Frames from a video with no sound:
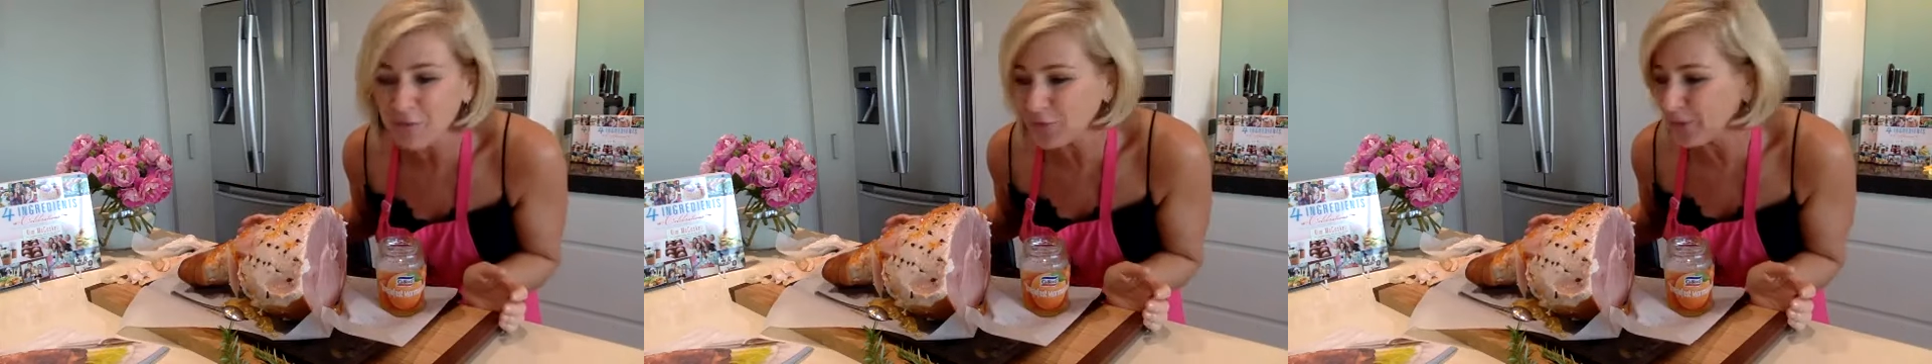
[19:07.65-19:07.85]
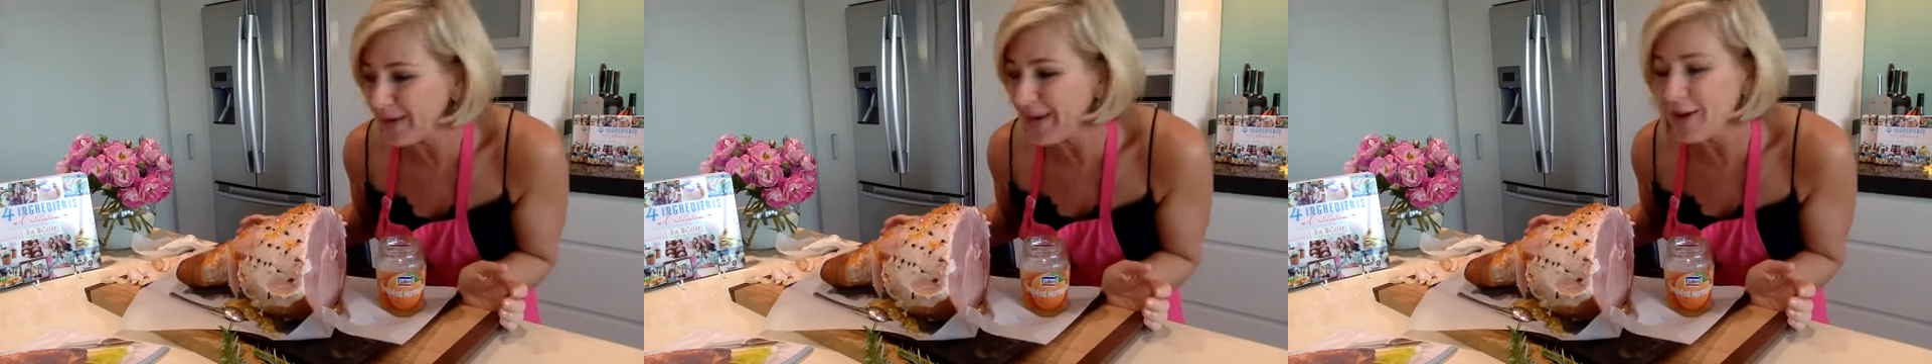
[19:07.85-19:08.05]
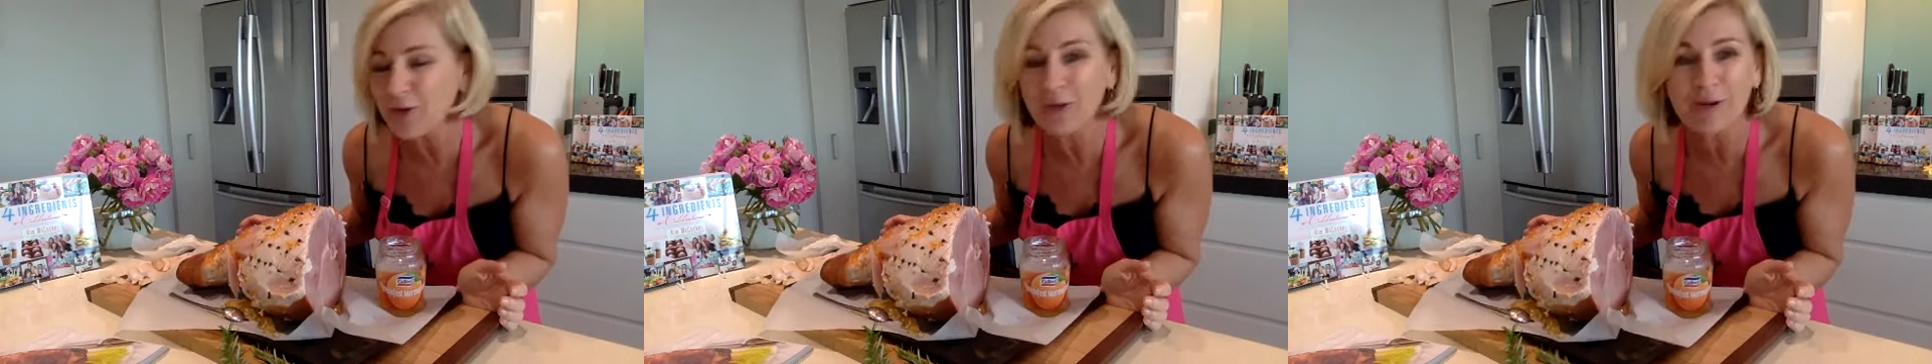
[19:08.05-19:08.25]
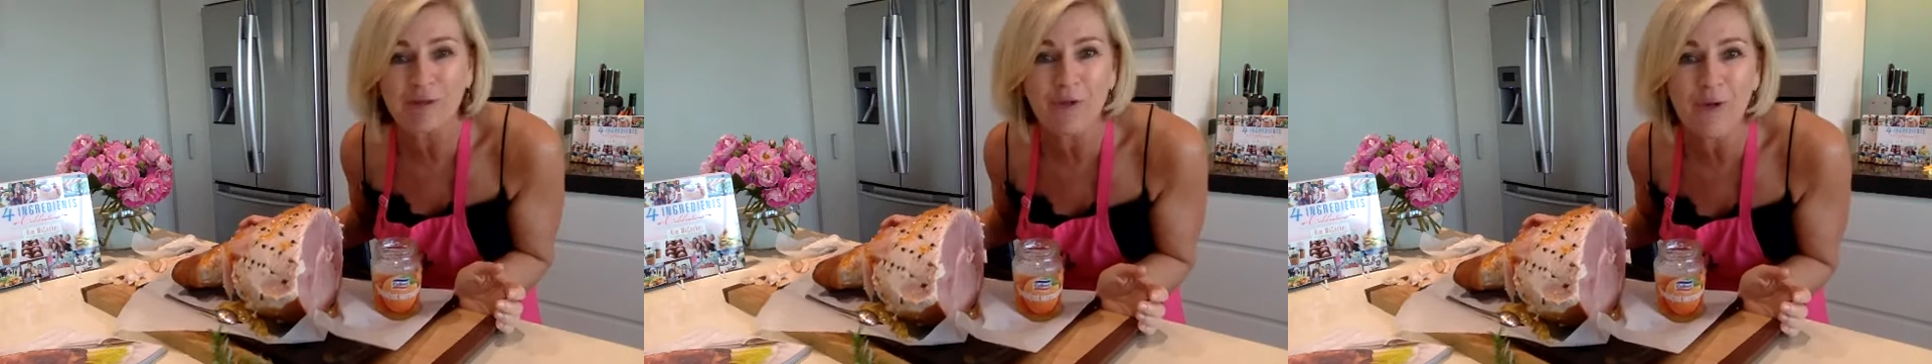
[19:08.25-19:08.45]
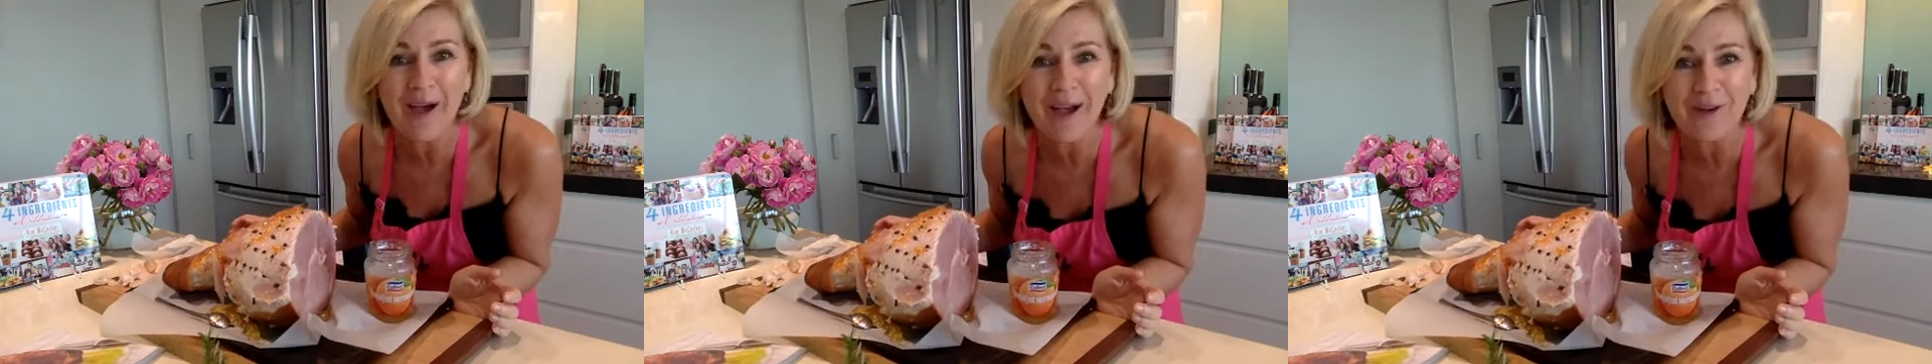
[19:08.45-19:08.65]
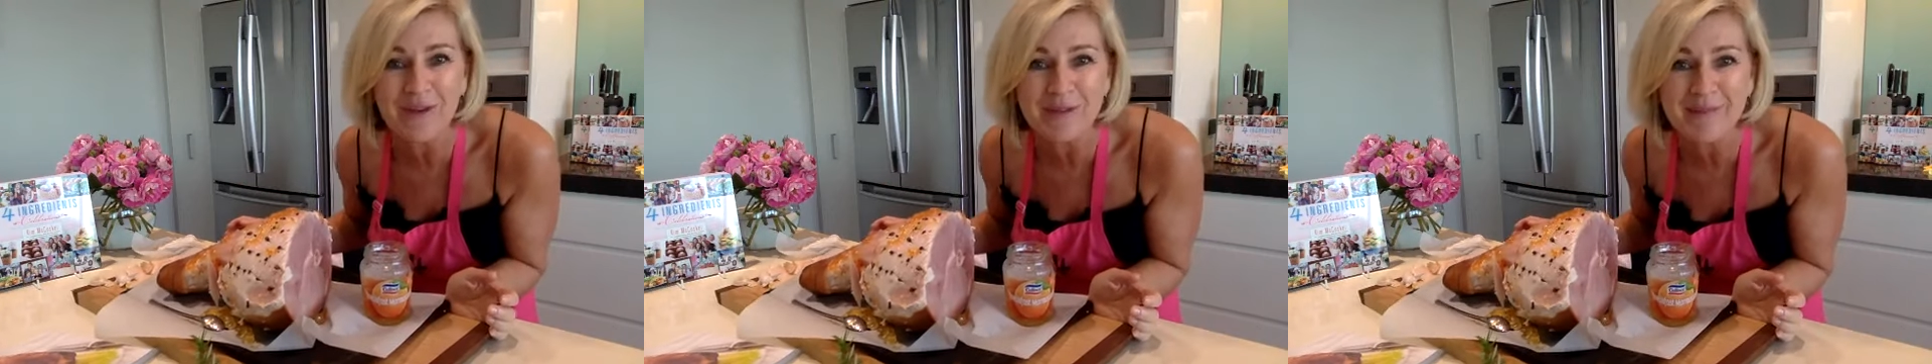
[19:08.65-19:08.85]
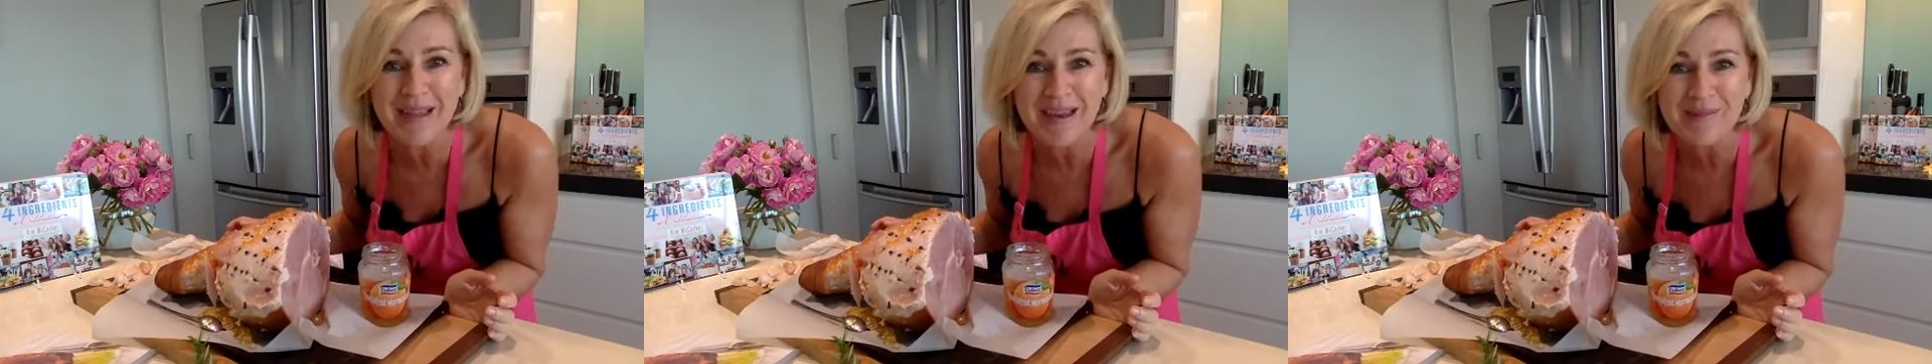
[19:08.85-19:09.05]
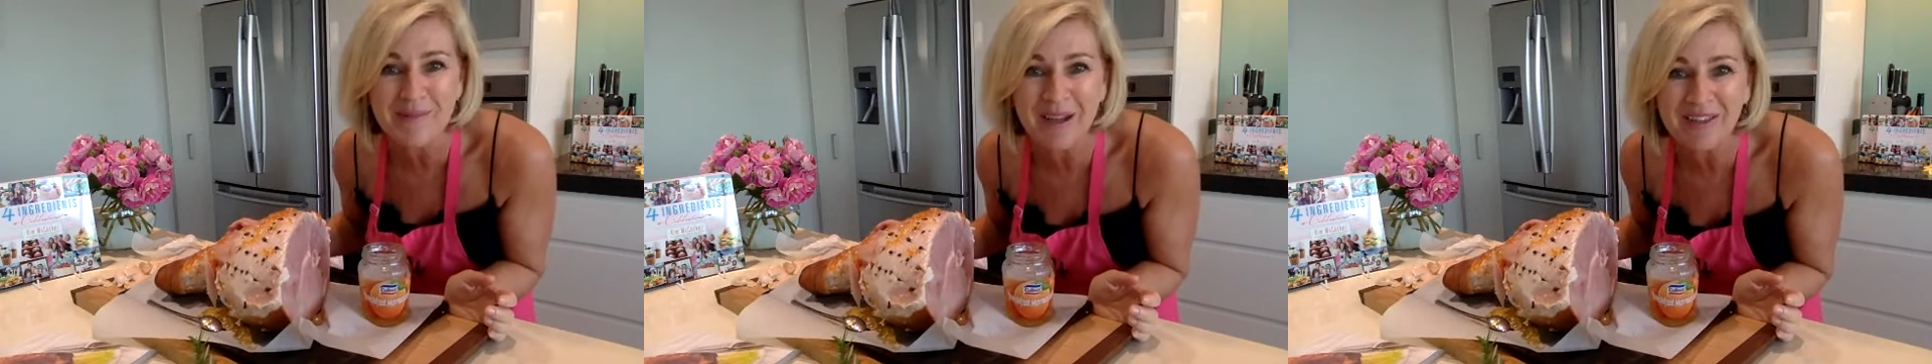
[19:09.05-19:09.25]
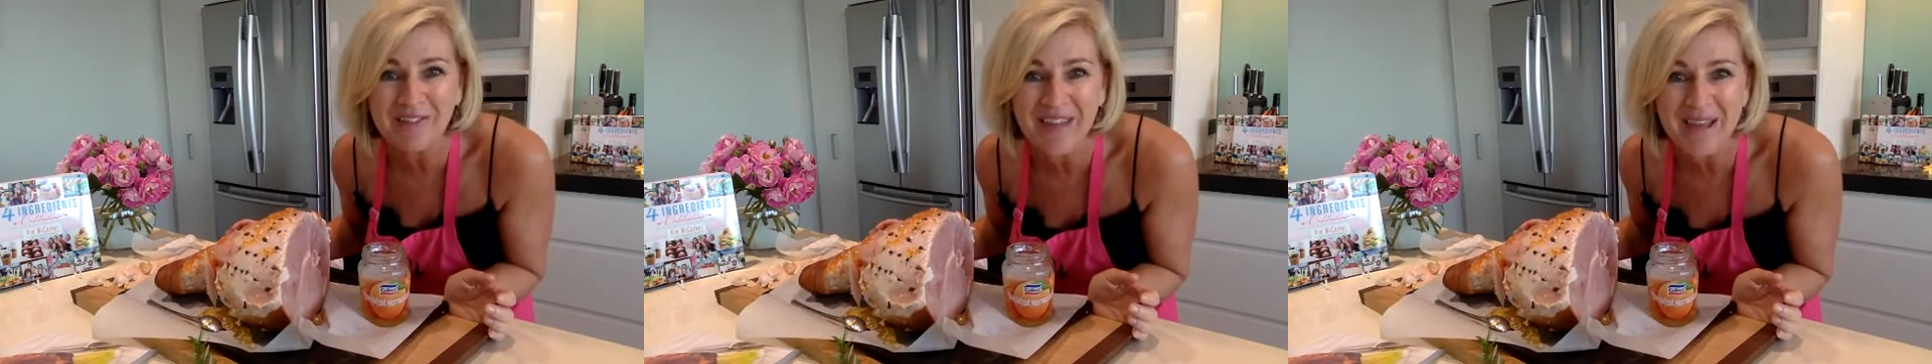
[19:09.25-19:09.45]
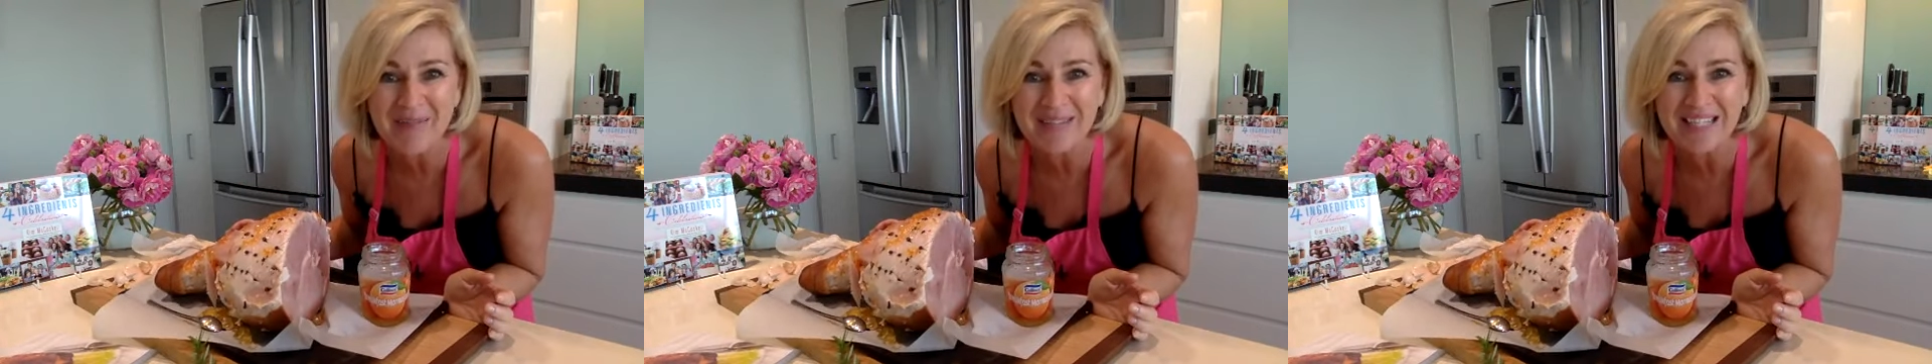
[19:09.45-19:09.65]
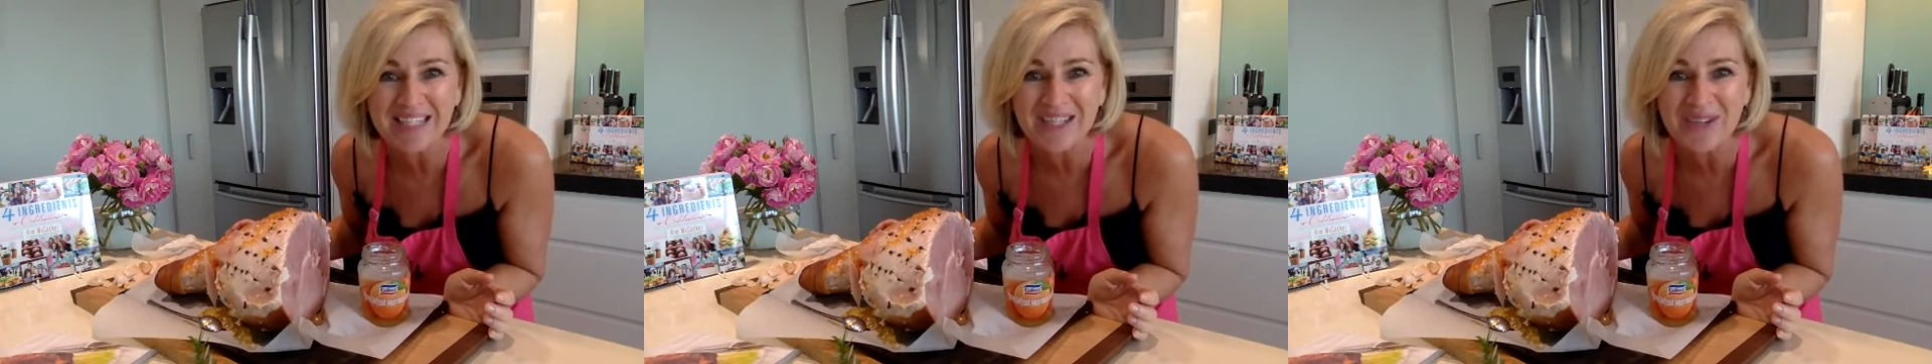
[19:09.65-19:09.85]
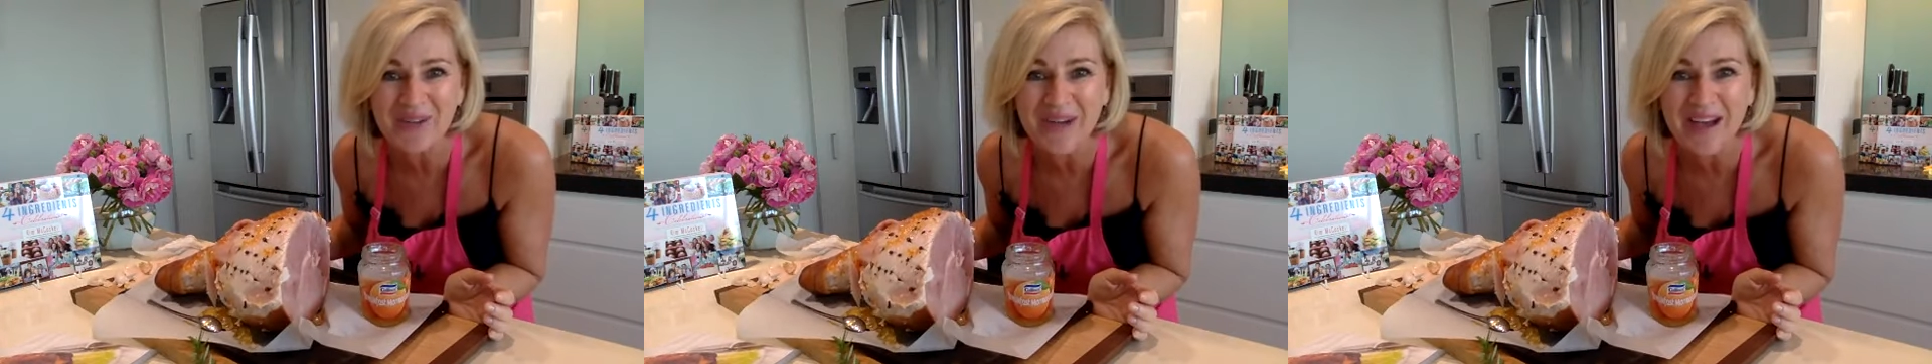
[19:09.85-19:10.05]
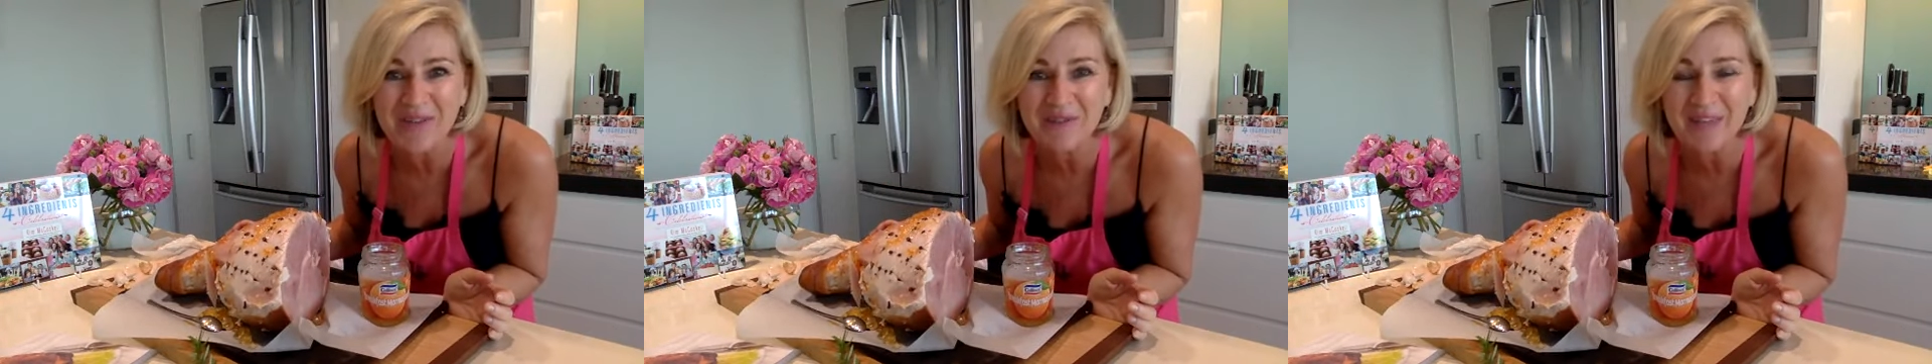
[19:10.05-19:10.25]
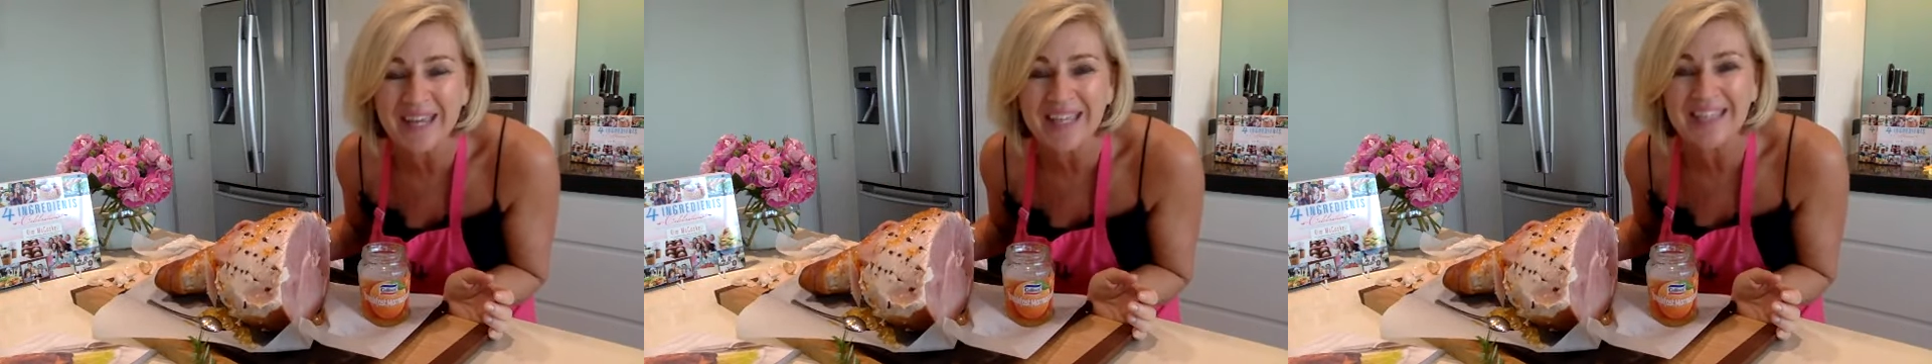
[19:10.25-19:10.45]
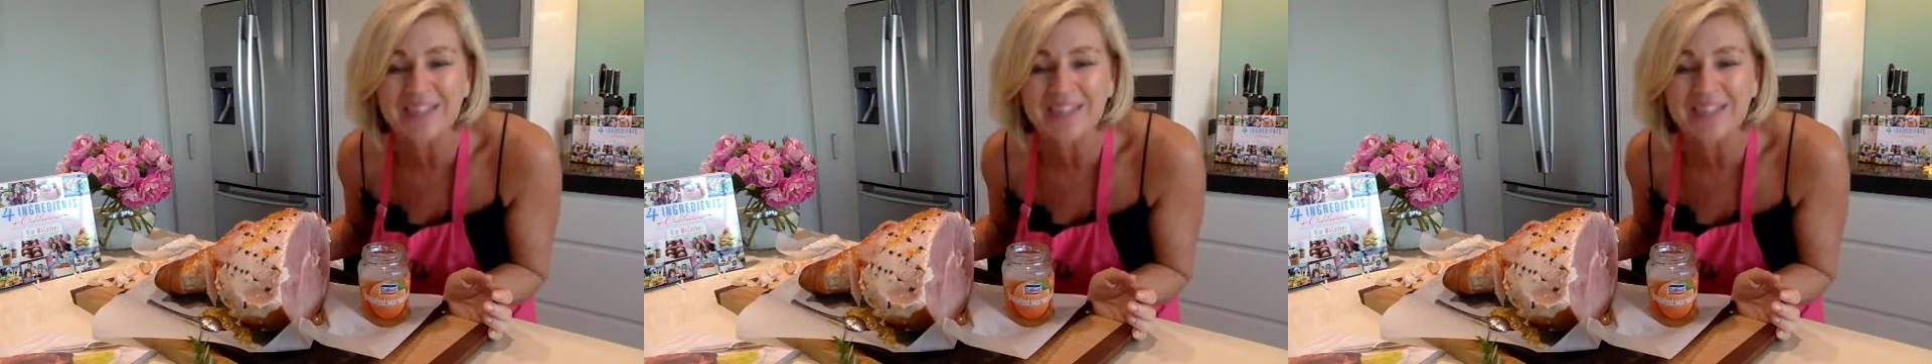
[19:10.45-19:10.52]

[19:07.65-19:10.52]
3 hungry, 4 hungry men in my family to feed.